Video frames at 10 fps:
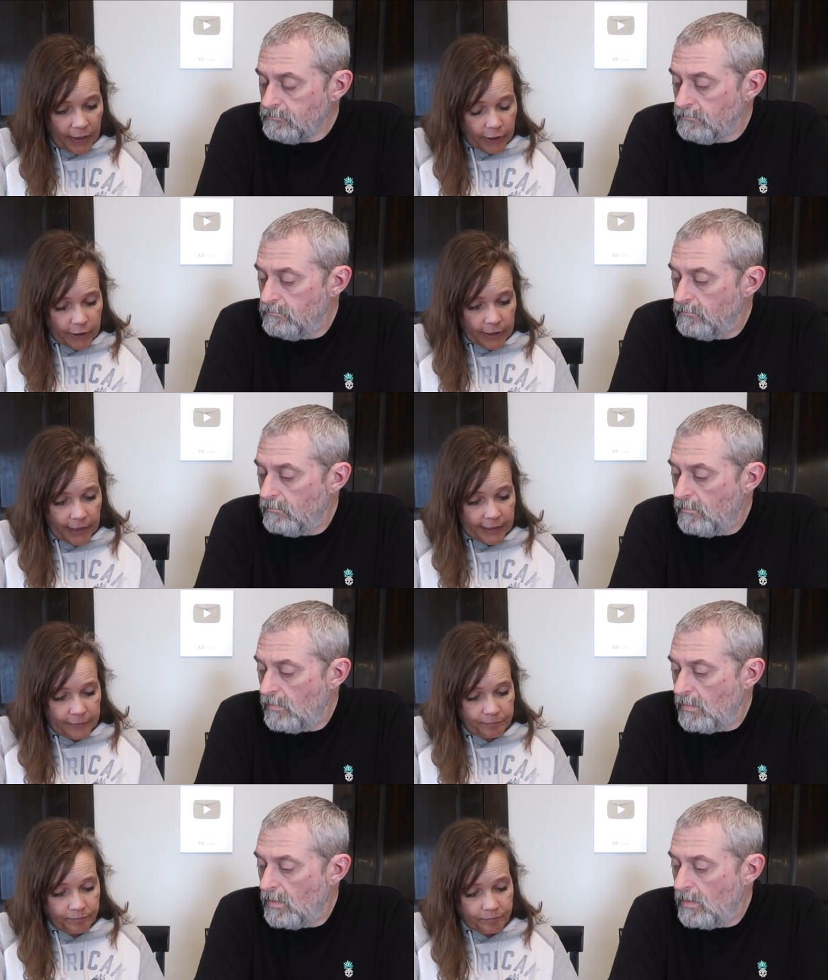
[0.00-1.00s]
Speaker 1: are,
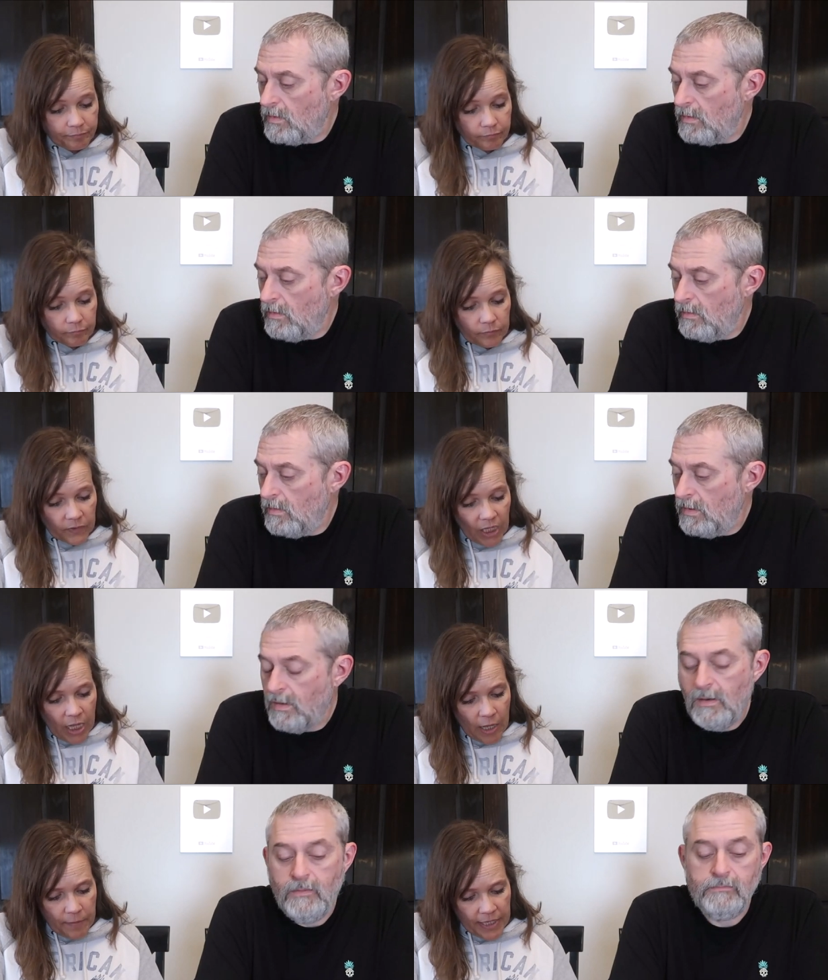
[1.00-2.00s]
um,
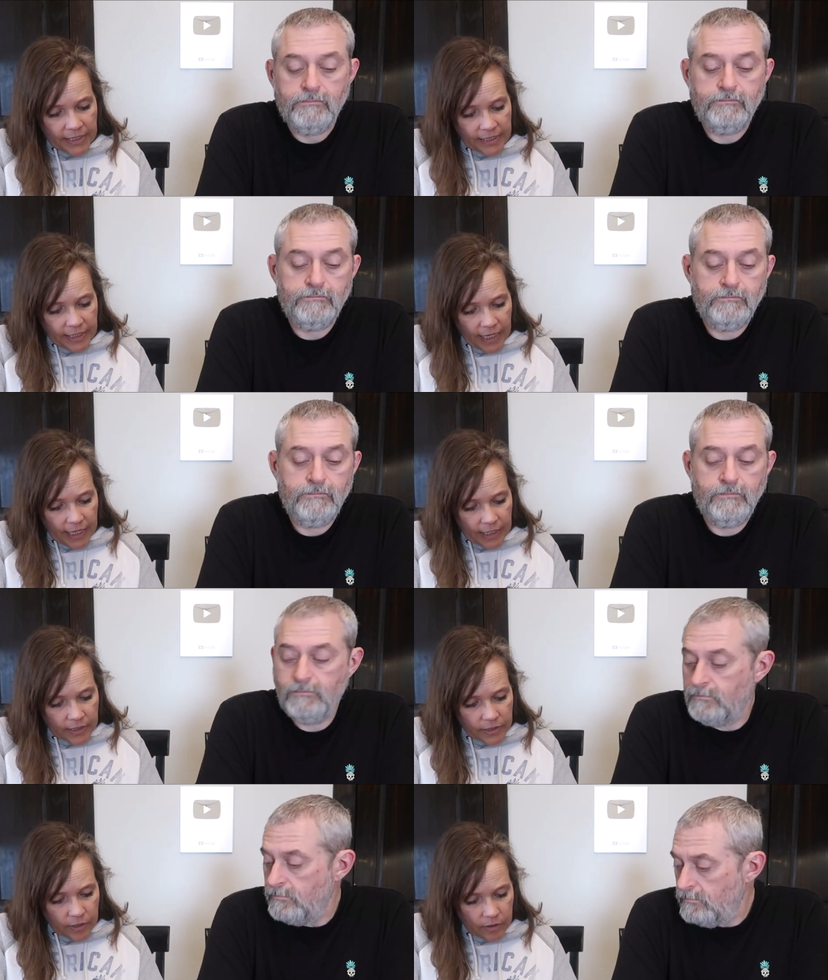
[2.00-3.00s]
um, it
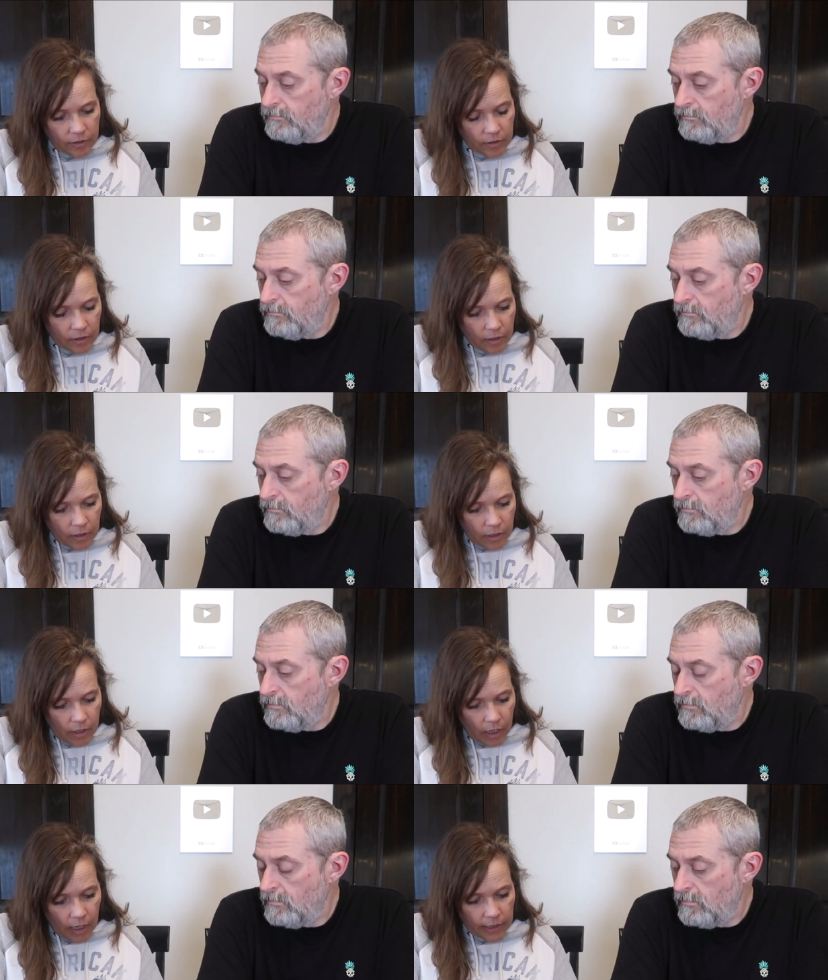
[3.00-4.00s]
says,
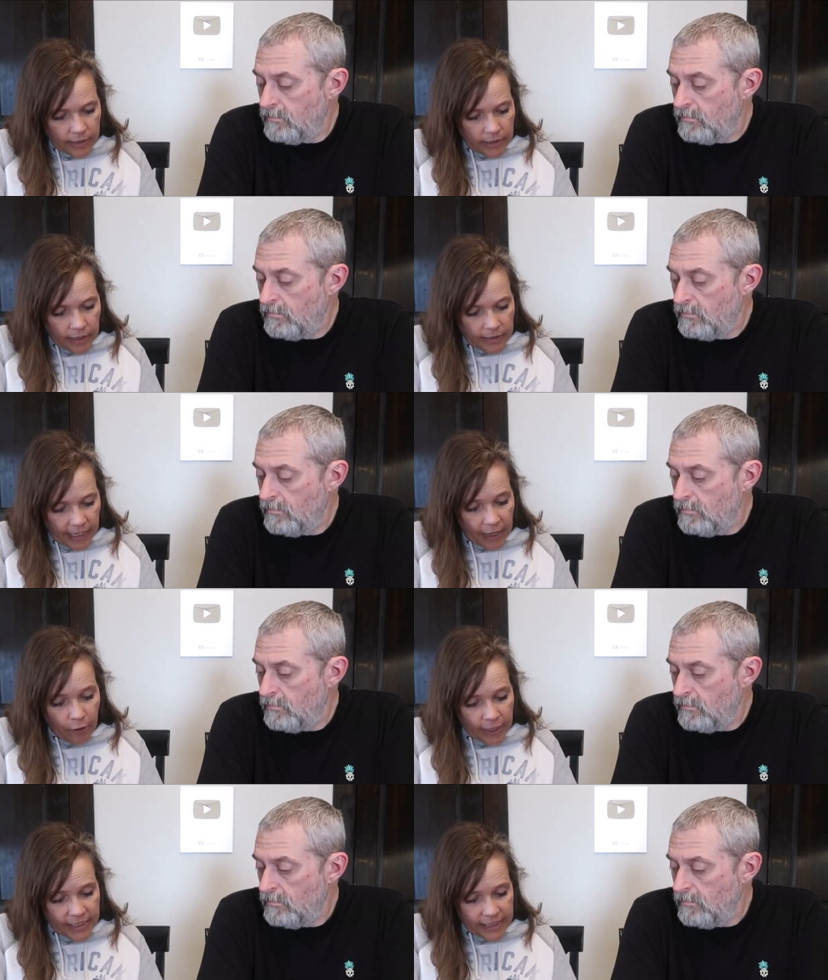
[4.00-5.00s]
a uh,
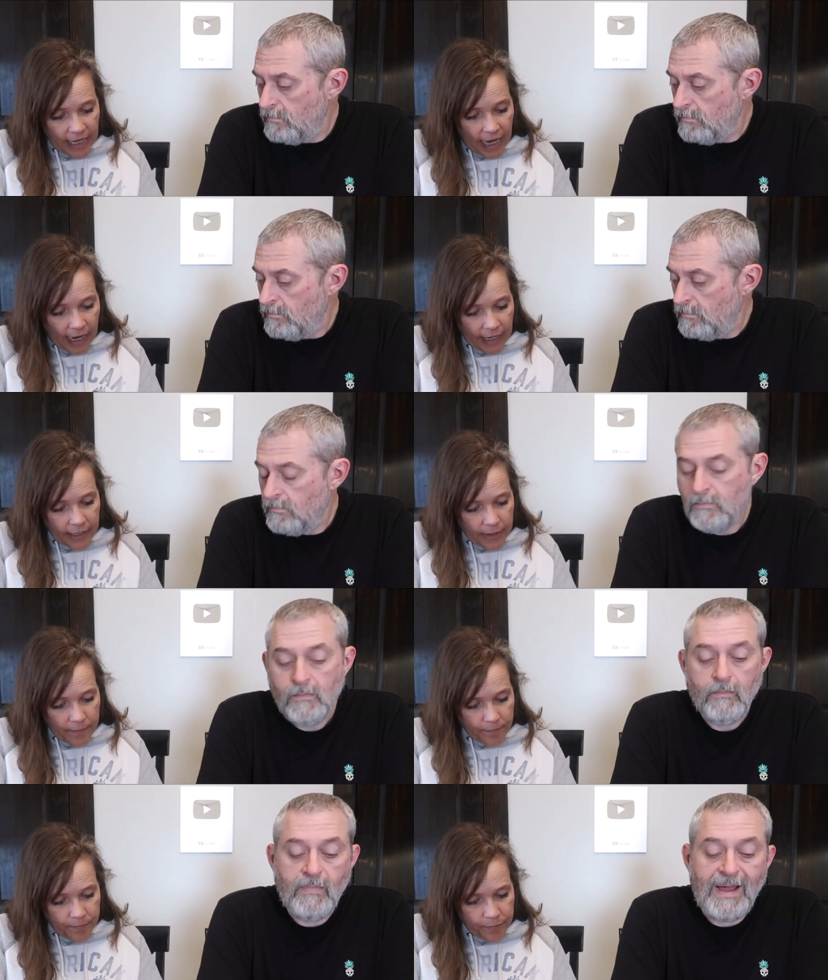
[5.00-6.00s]
dairy
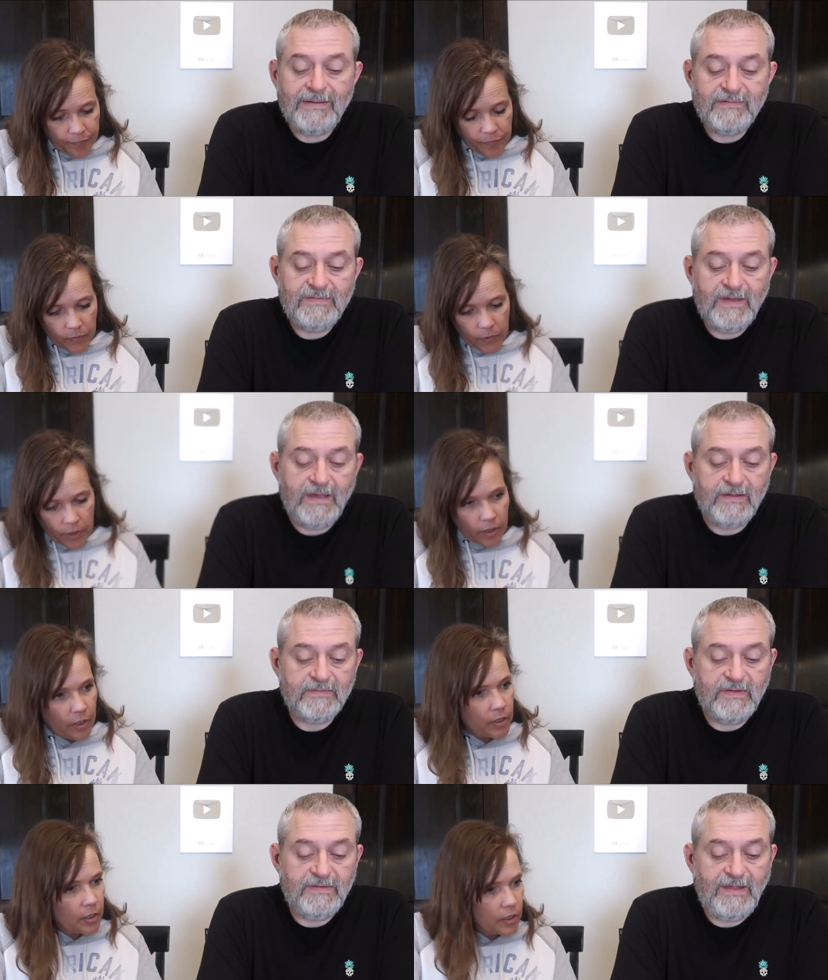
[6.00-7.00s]
snack
Speaker 2: Mine
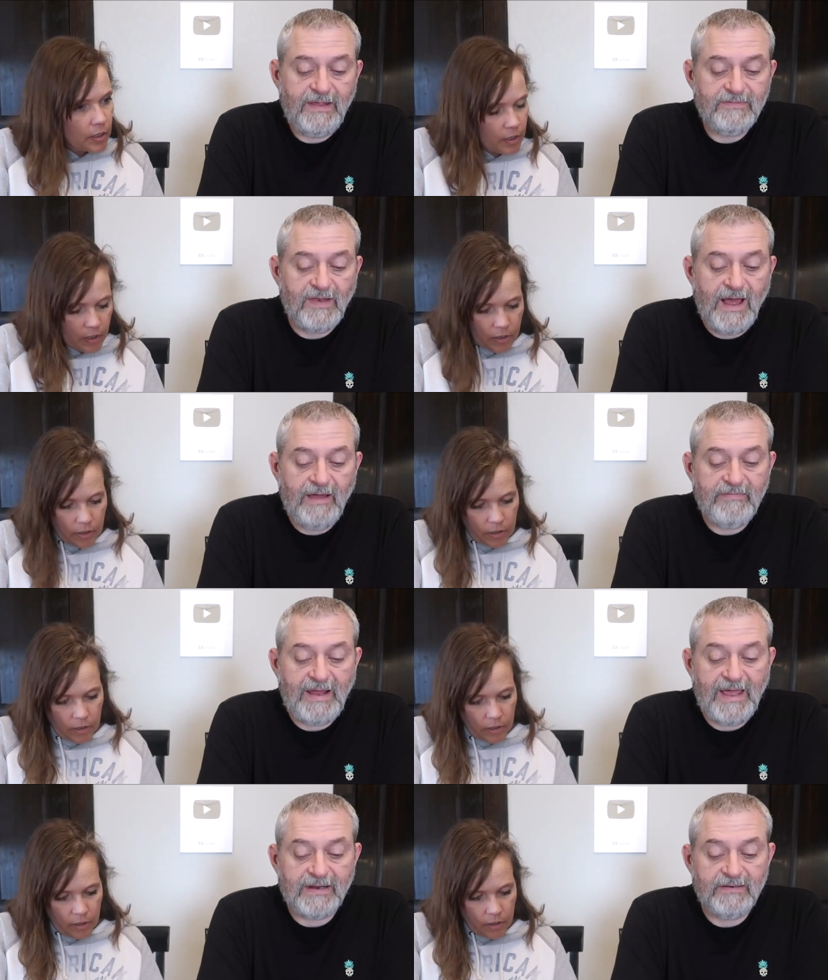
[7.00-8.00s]
says contains live
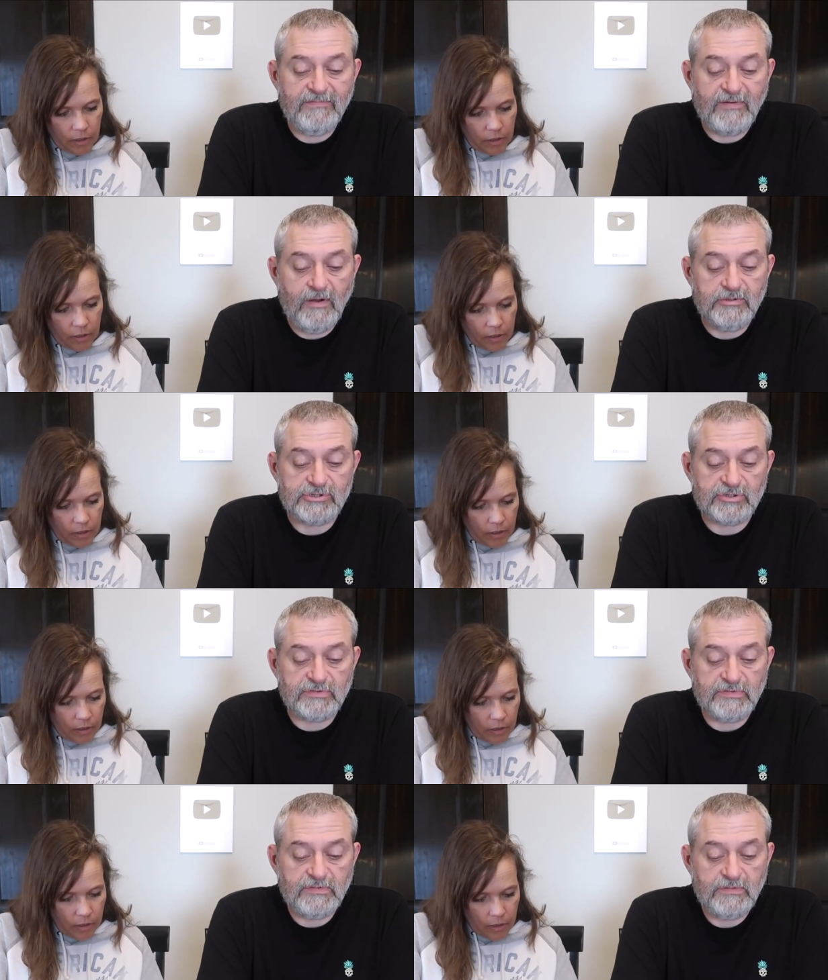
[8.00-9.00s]
and active
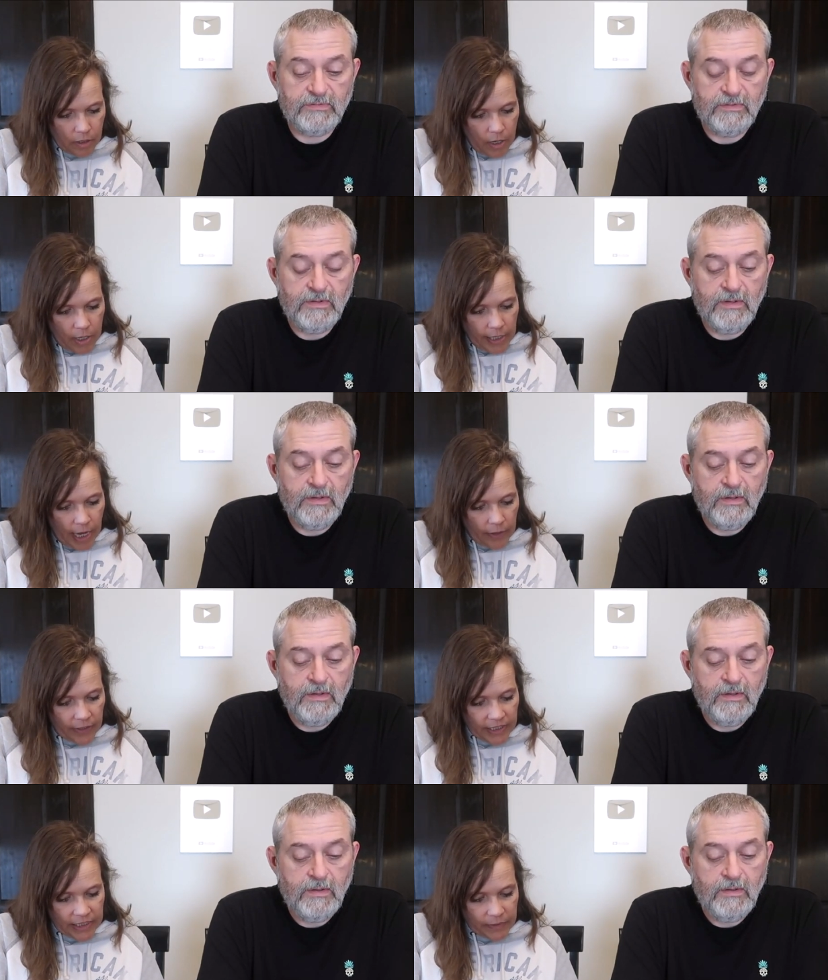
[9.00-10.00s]
cultures.
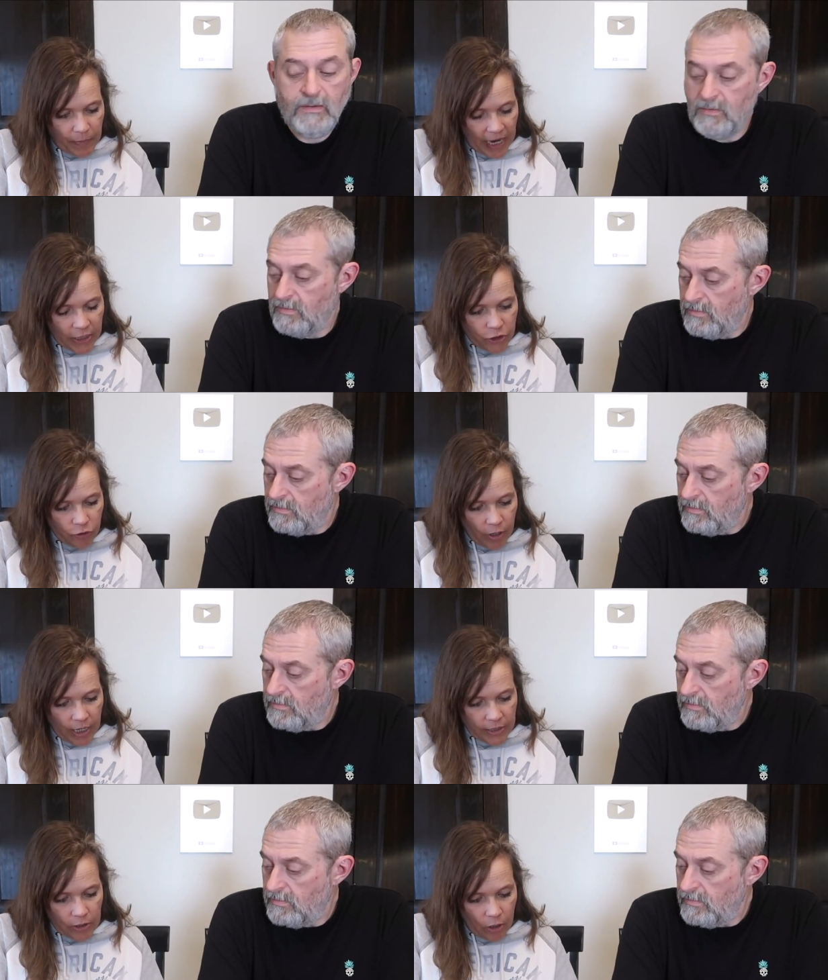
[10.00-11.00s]
Speaker 1: Yeah, this is
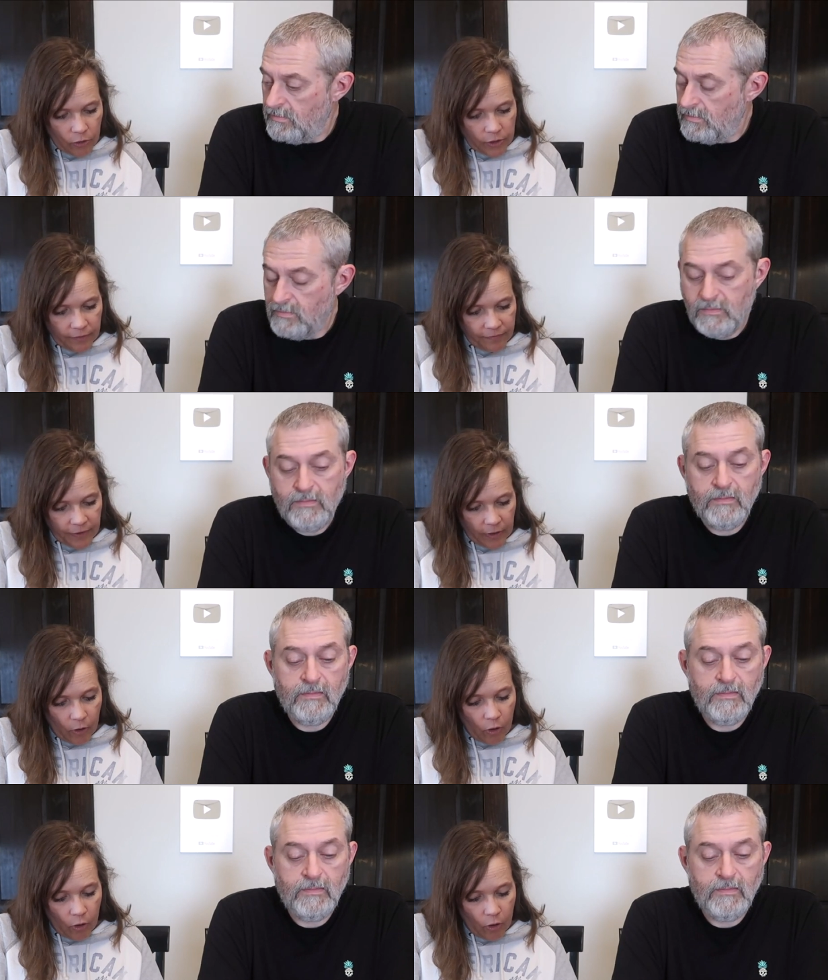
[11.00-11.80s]
pasteurized, ultra,